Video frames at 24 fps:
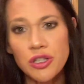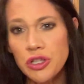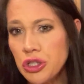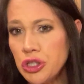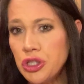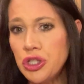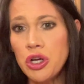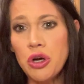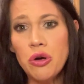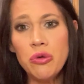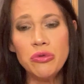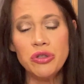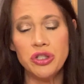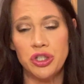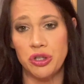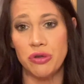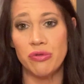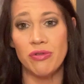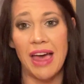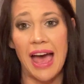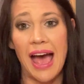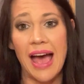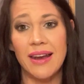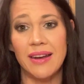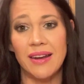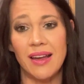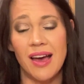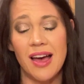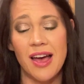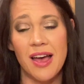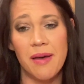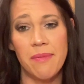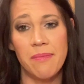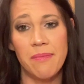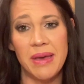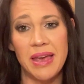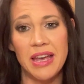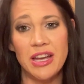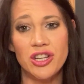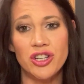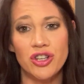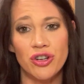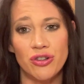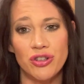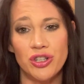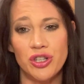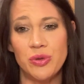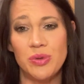don't do that. Um, make
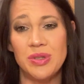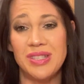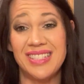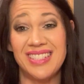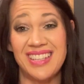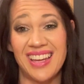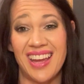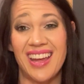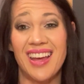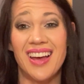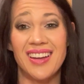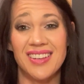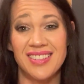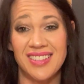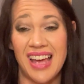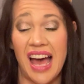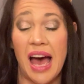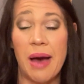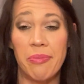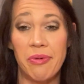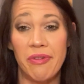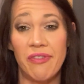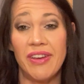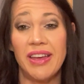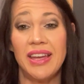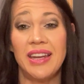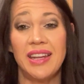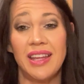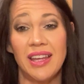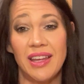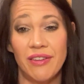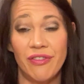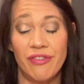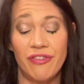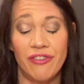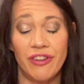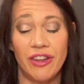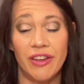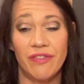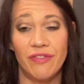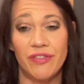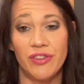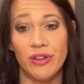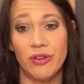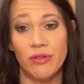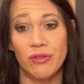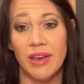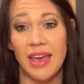sure to stay on top of it if, if
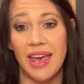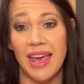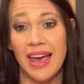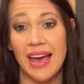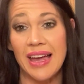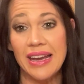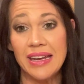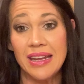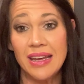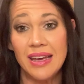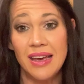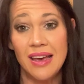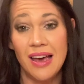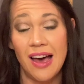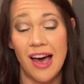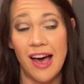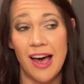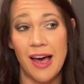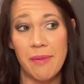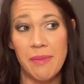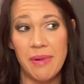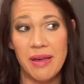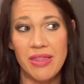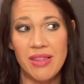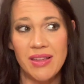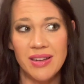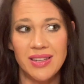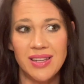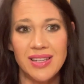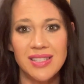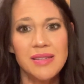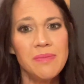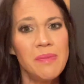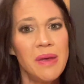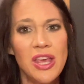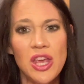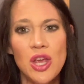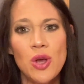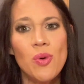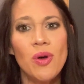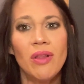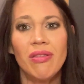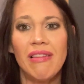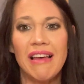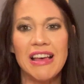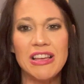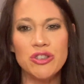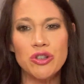you can. Um, and it doesn't make you a
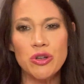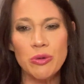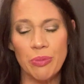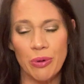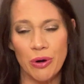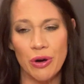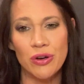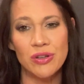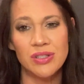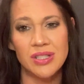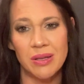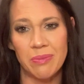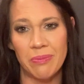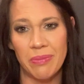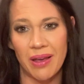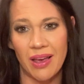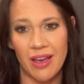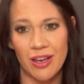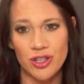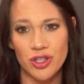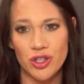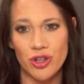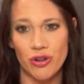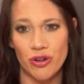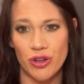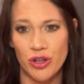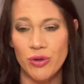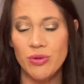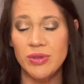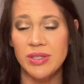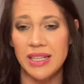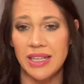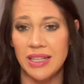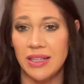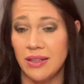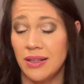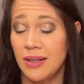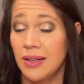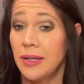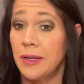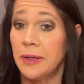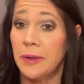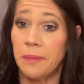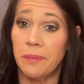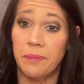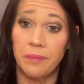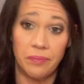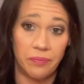lesser person because you're using
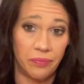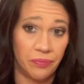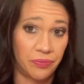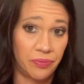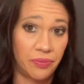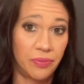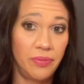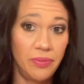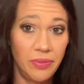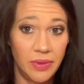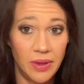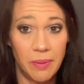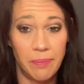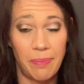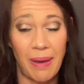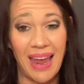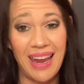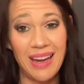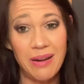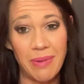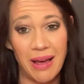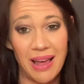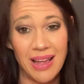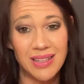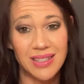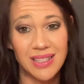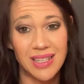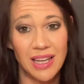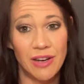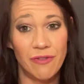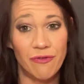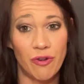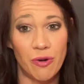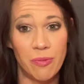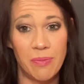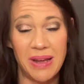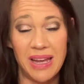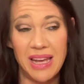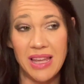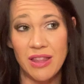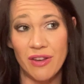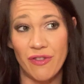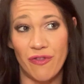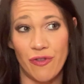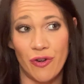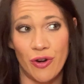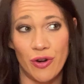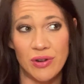pain meds. And for me, the
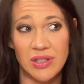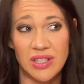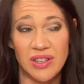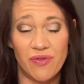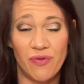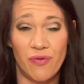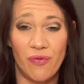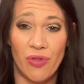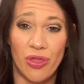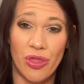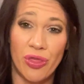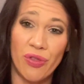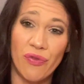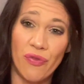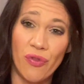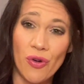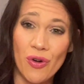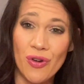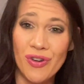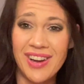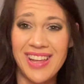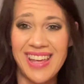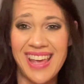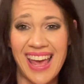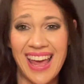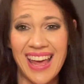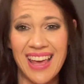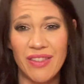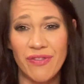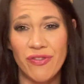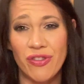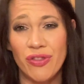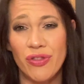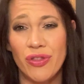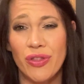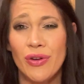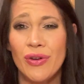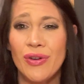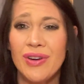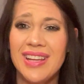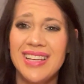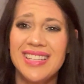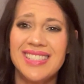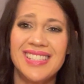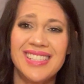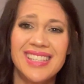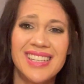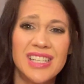first 48,
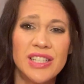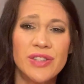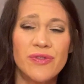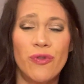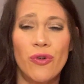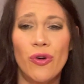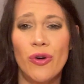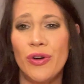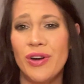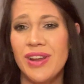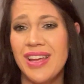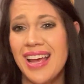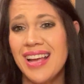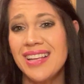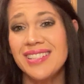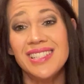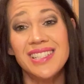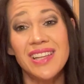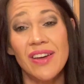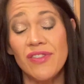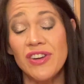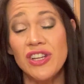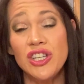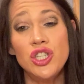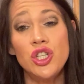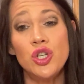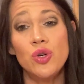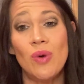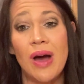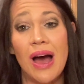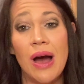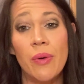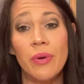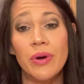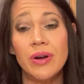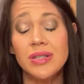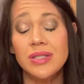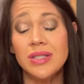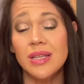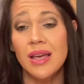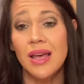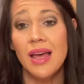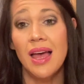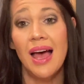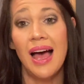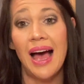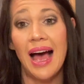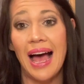36, 48, 72 hours,
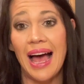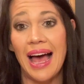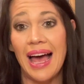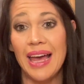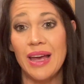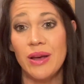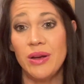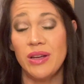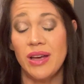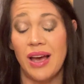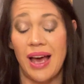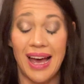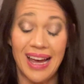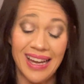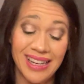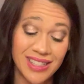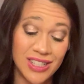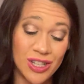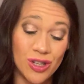I, I'd